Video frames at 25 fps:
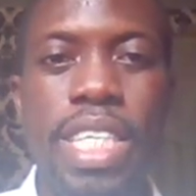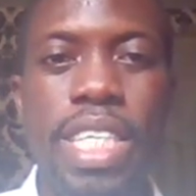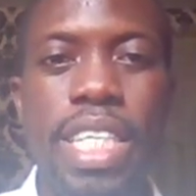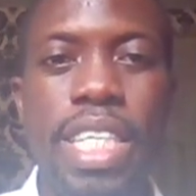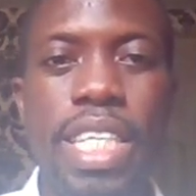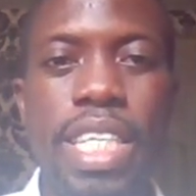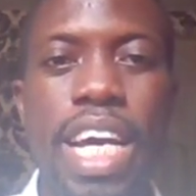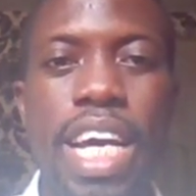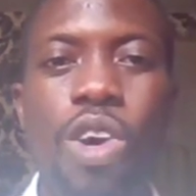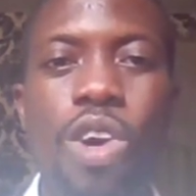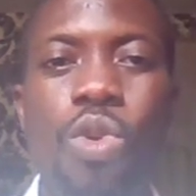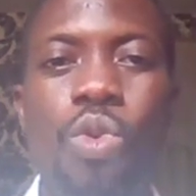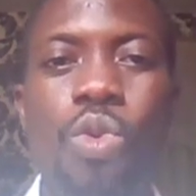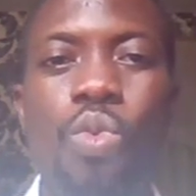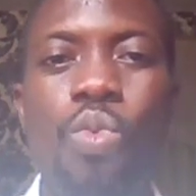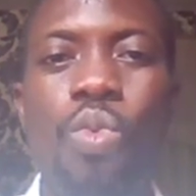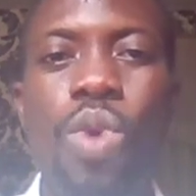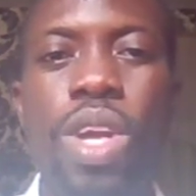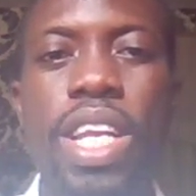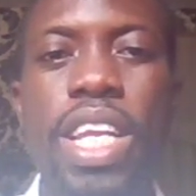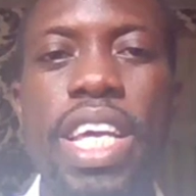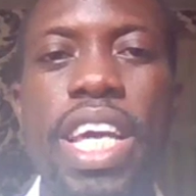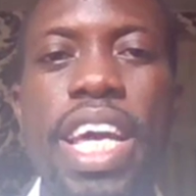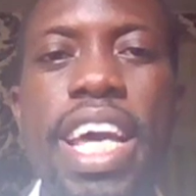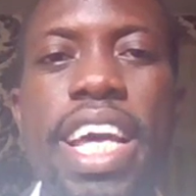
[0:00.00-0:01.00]
Now,
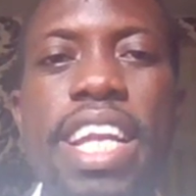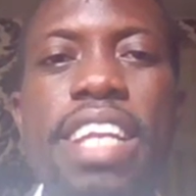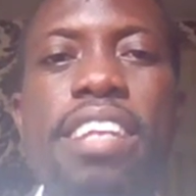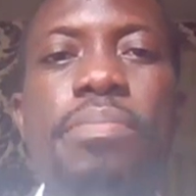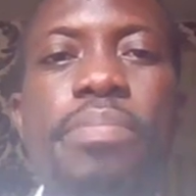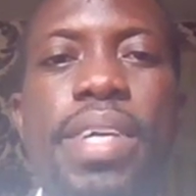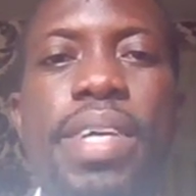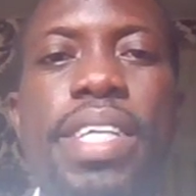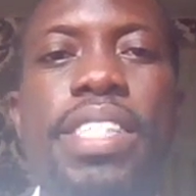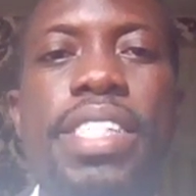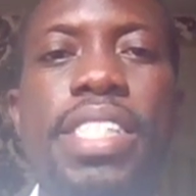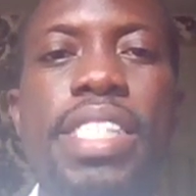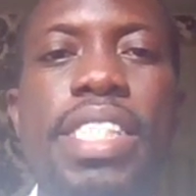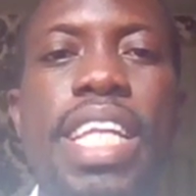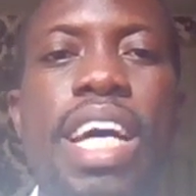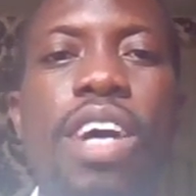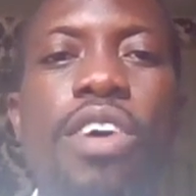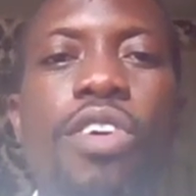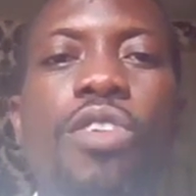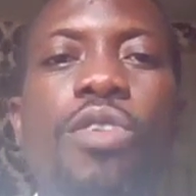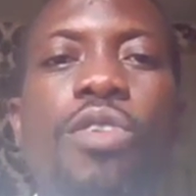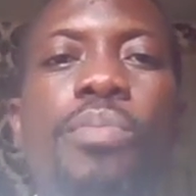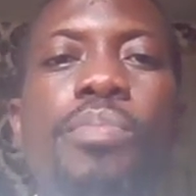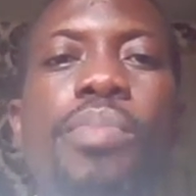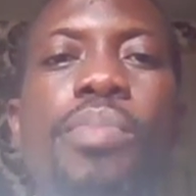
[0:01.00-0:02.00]
when the elements
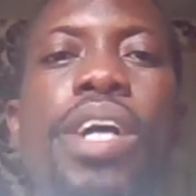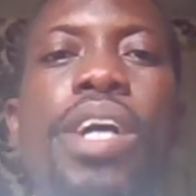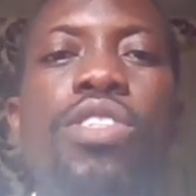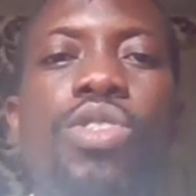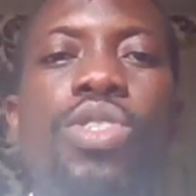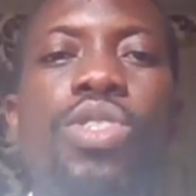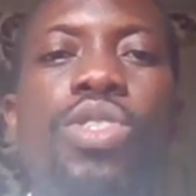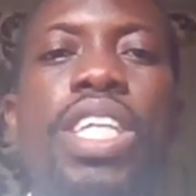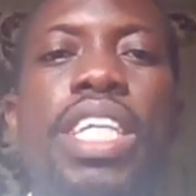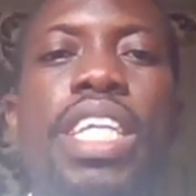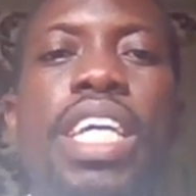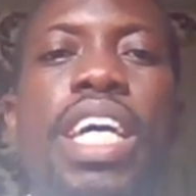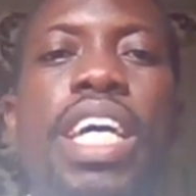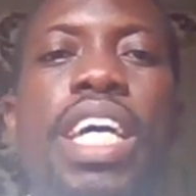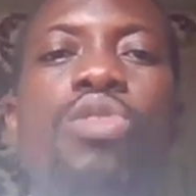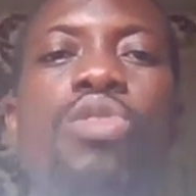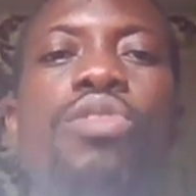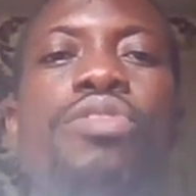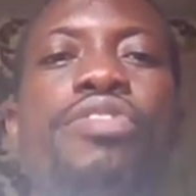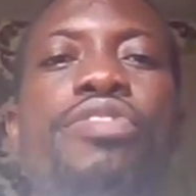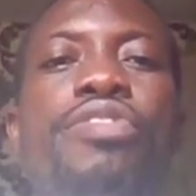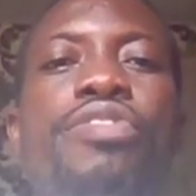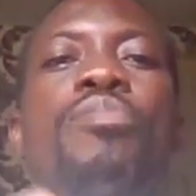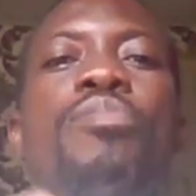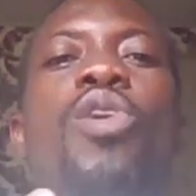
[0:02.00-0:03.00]
now combine together to
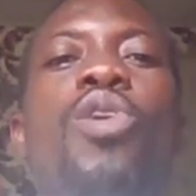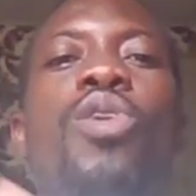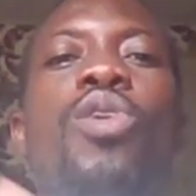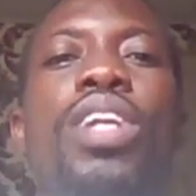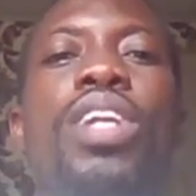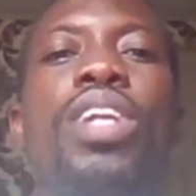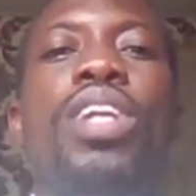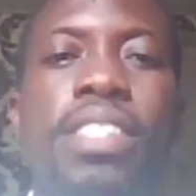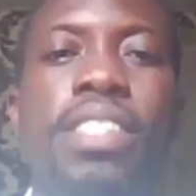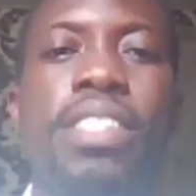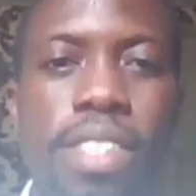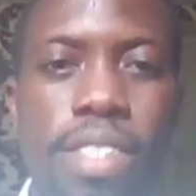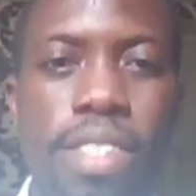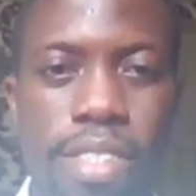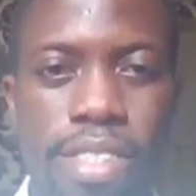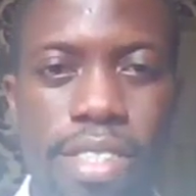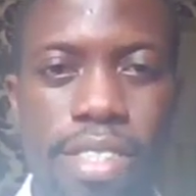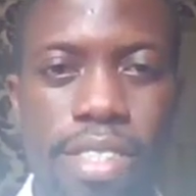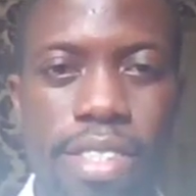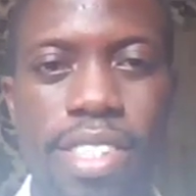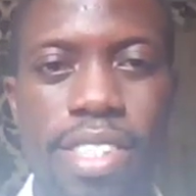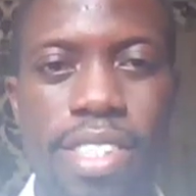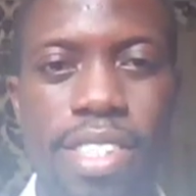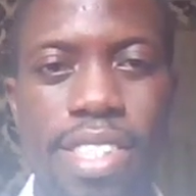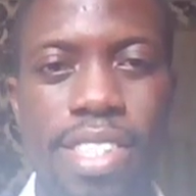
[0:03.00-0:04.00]
form other
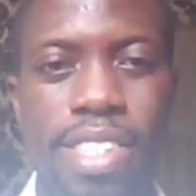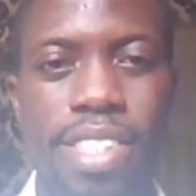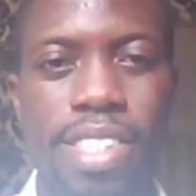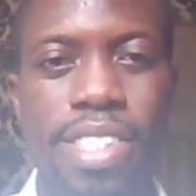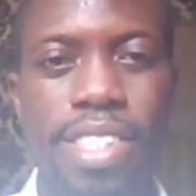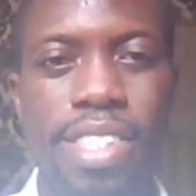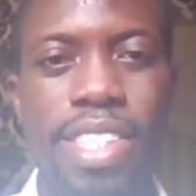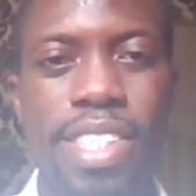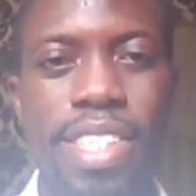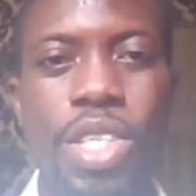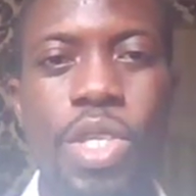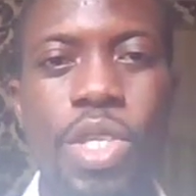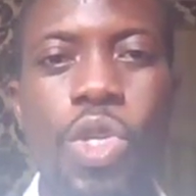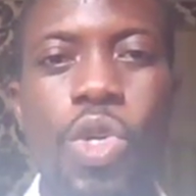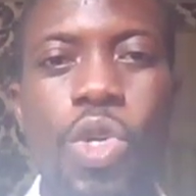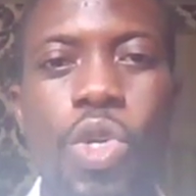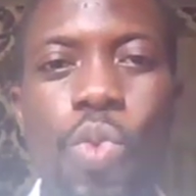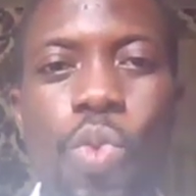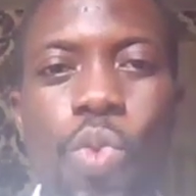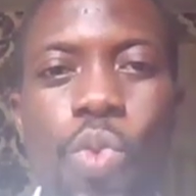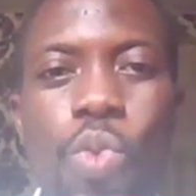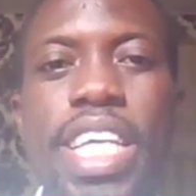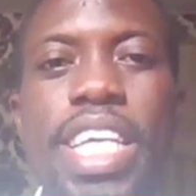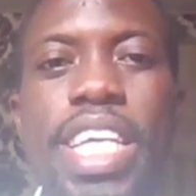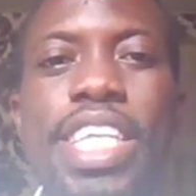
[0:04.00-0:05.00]
things,
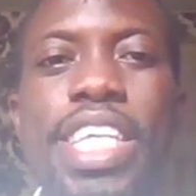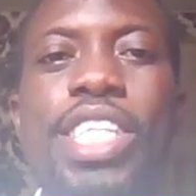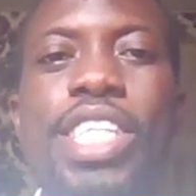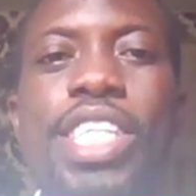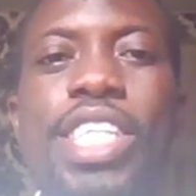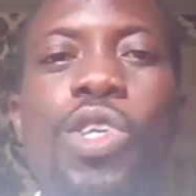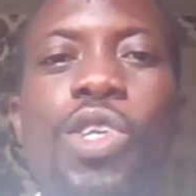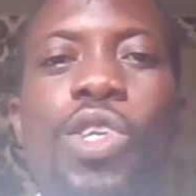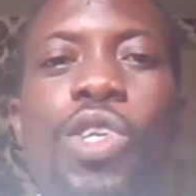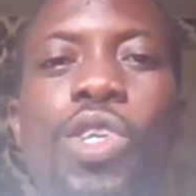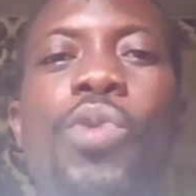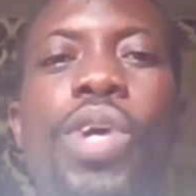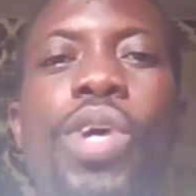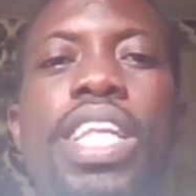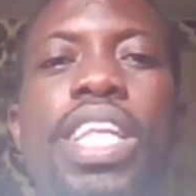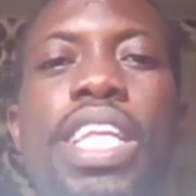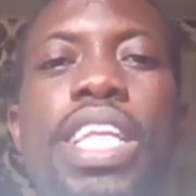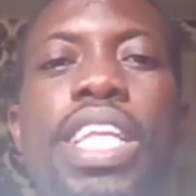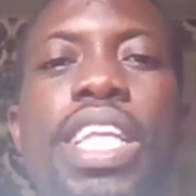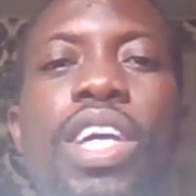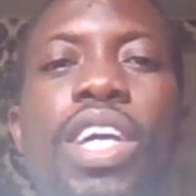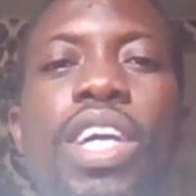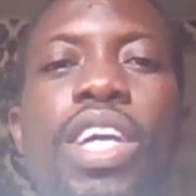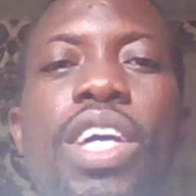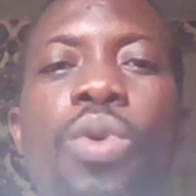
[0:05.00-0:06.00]
when
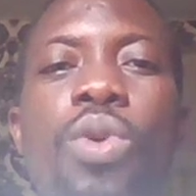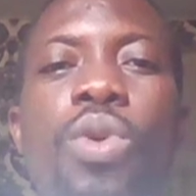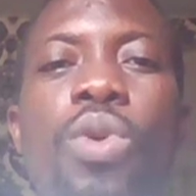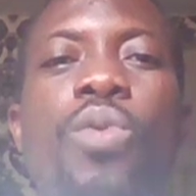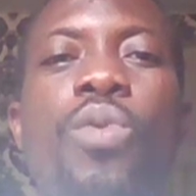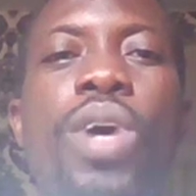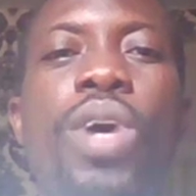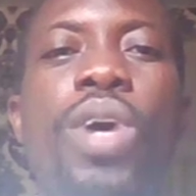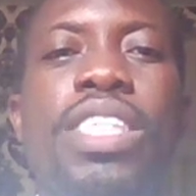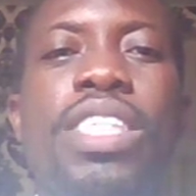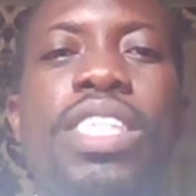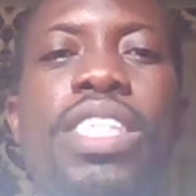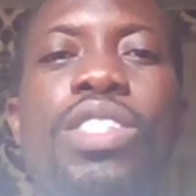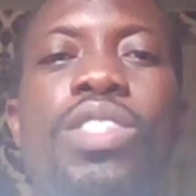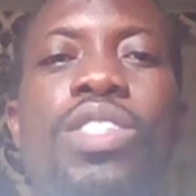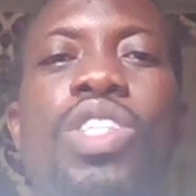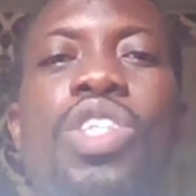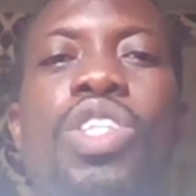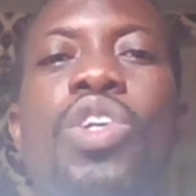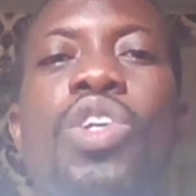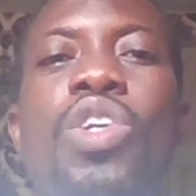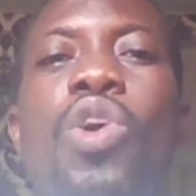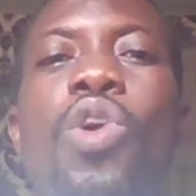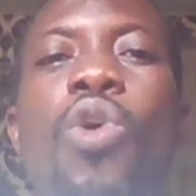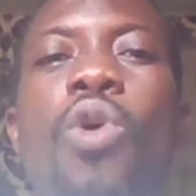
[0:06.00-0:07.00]
Yahweh is
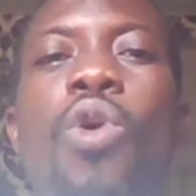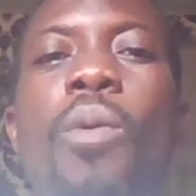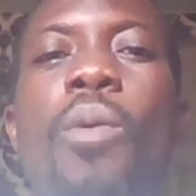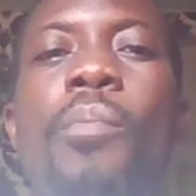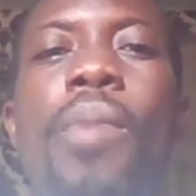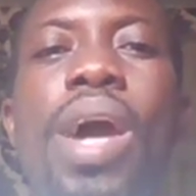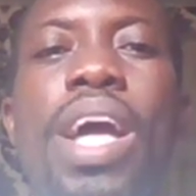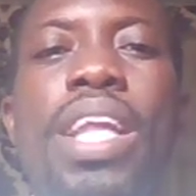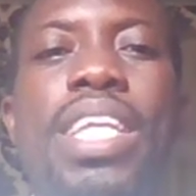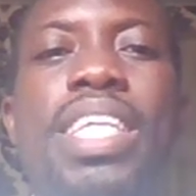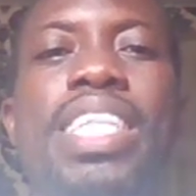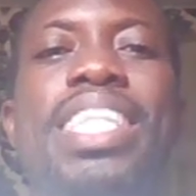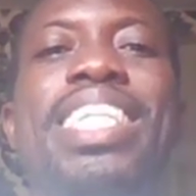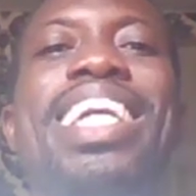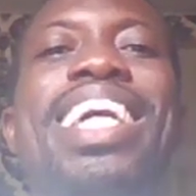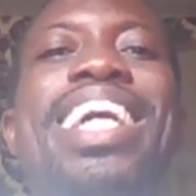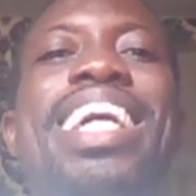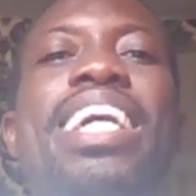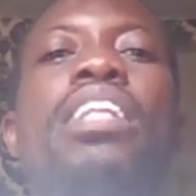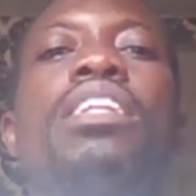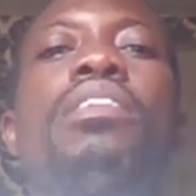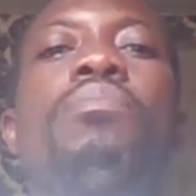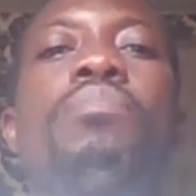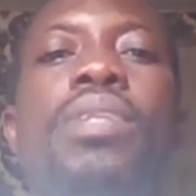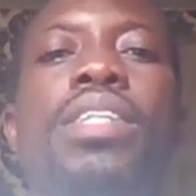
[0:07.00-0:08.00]
commanding
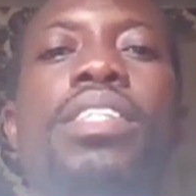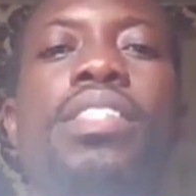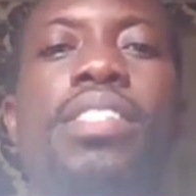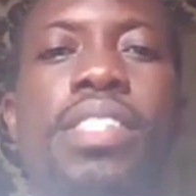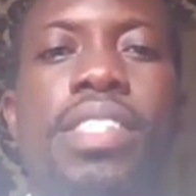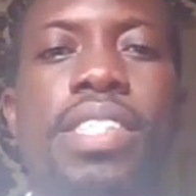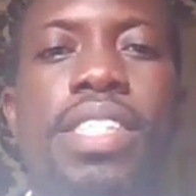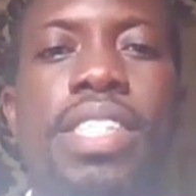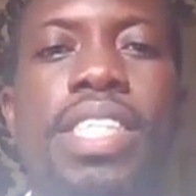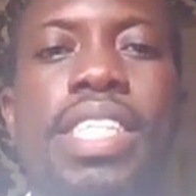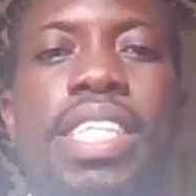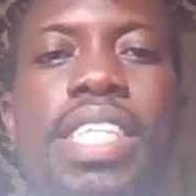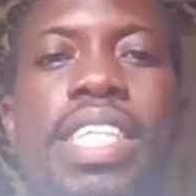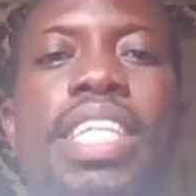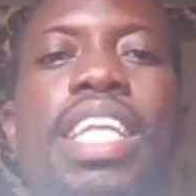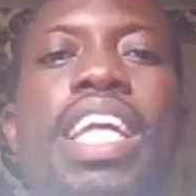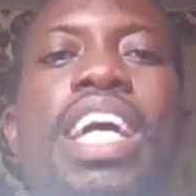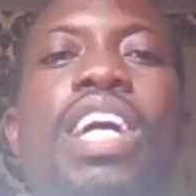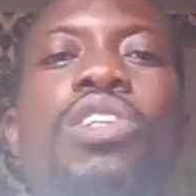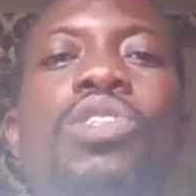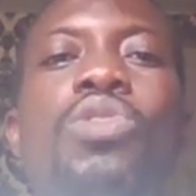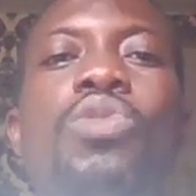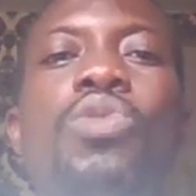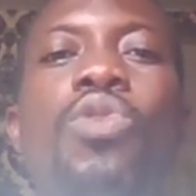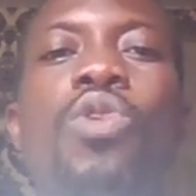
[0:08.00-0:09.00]
the elements
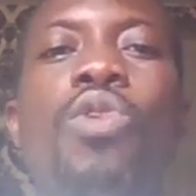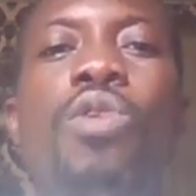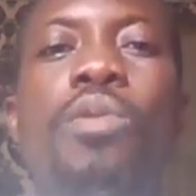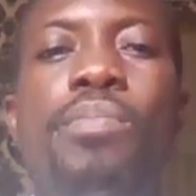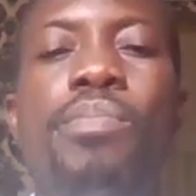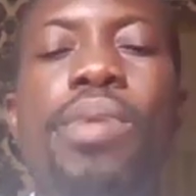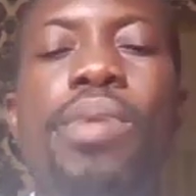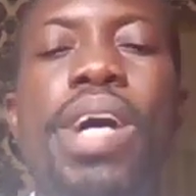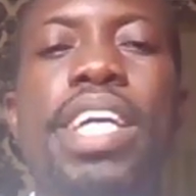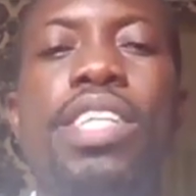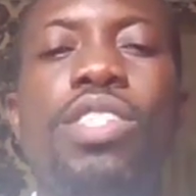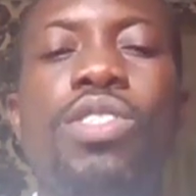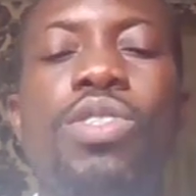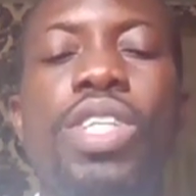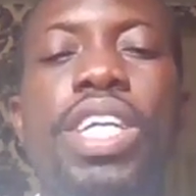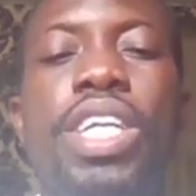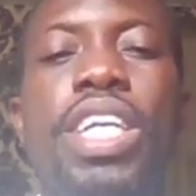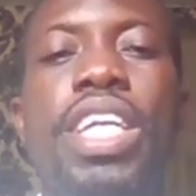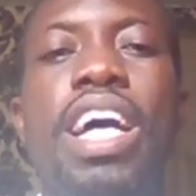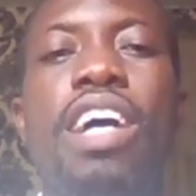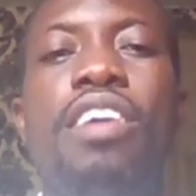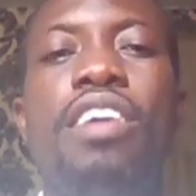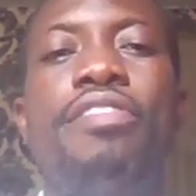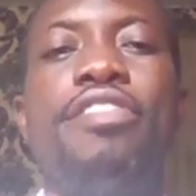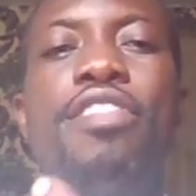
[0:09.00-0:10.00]
now to combine
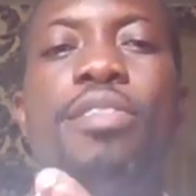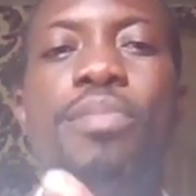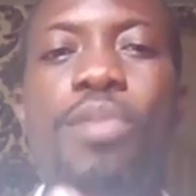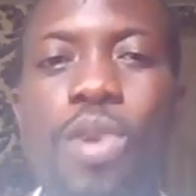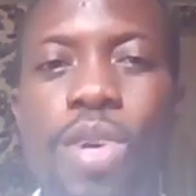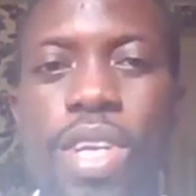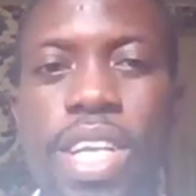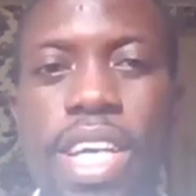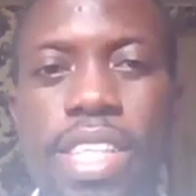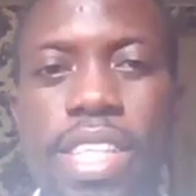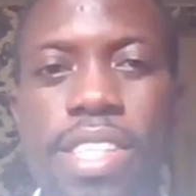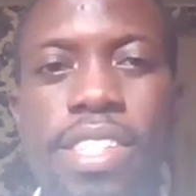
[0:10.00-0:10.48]
together and form other